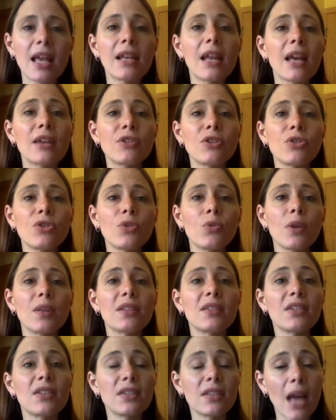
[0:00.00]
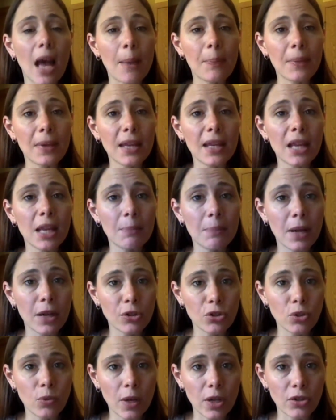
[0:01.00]
It has to do with stopping at
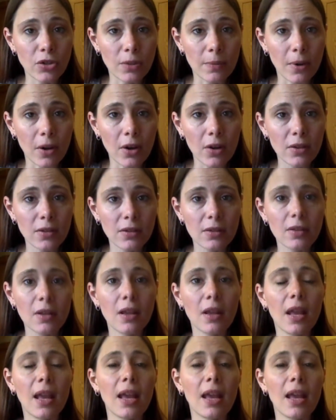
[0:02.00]
punctuation marks